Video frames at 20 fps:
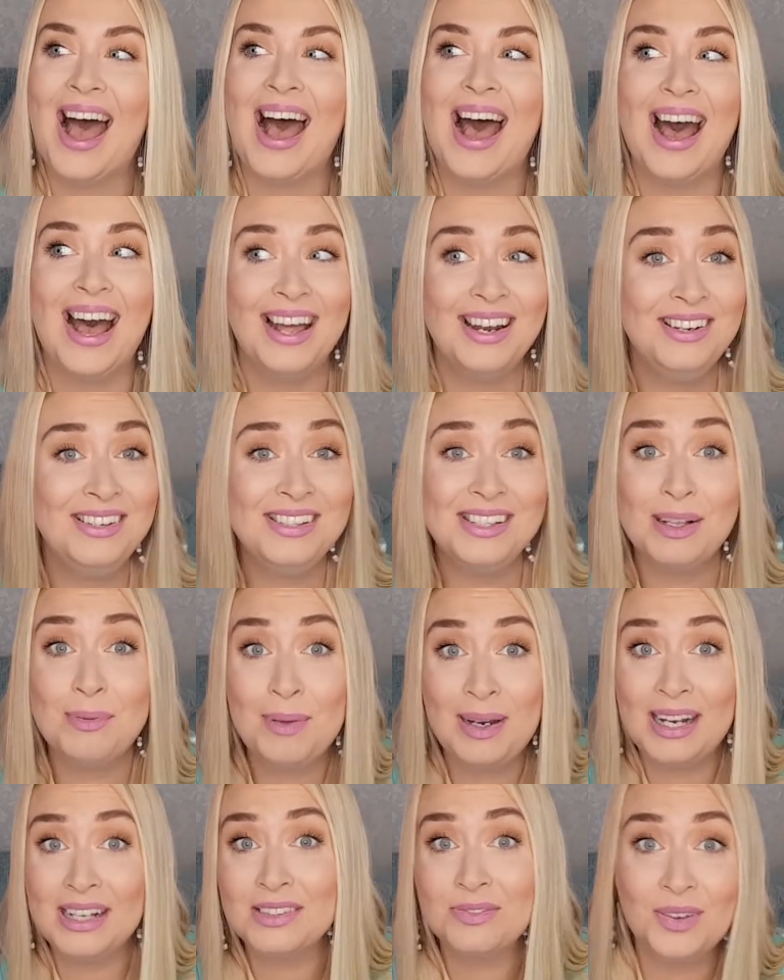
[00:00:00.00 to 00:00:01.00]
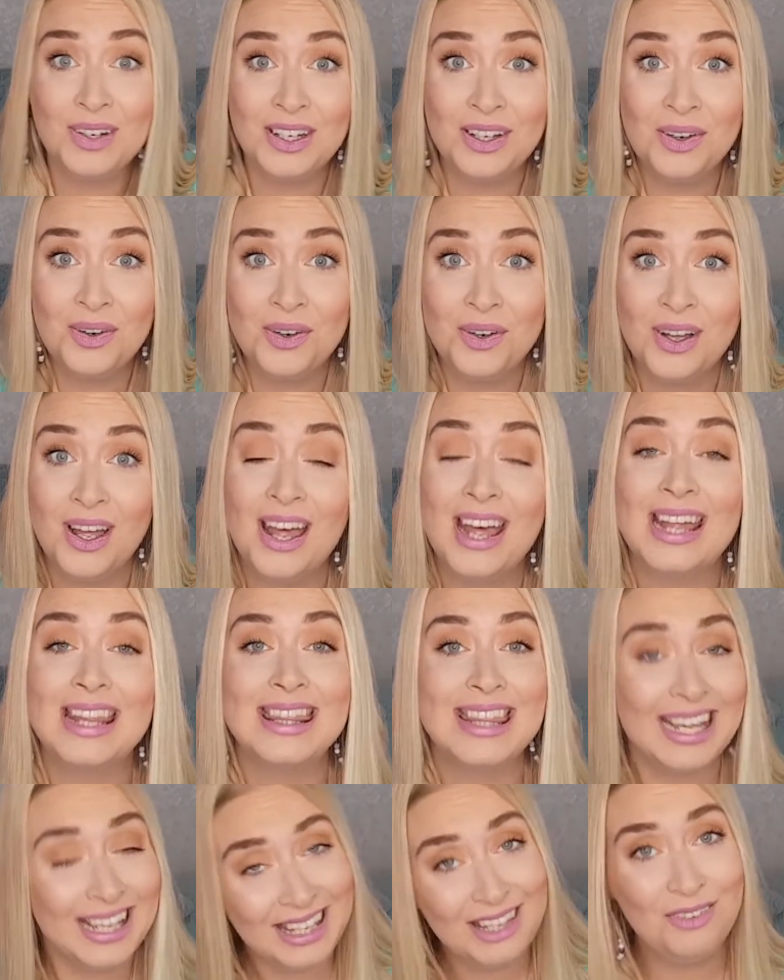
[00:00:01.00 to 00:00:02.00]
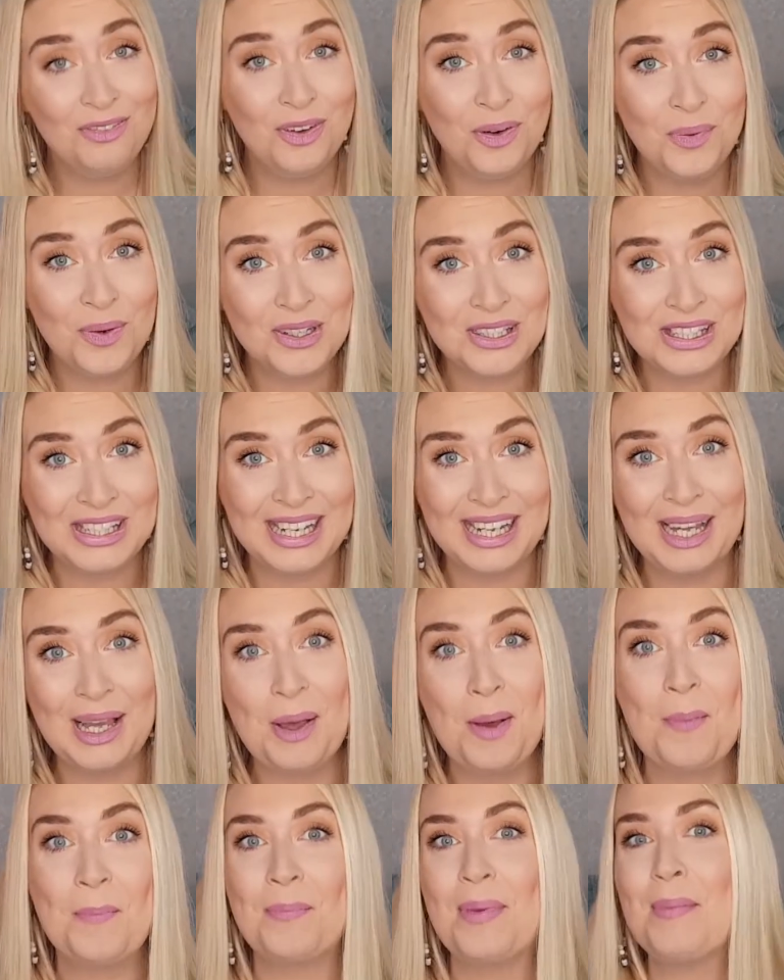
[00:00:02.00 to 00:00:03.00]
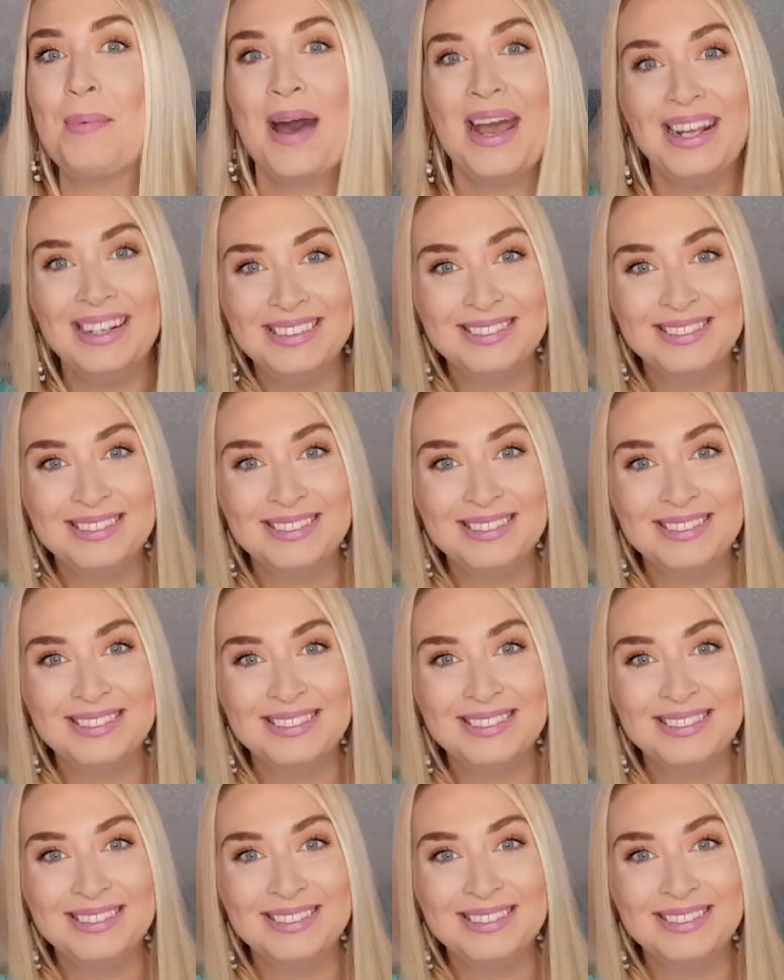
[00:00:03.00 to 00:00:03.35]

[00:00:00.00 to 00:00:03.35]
And until my next video, thank you for watching. Bye-bye.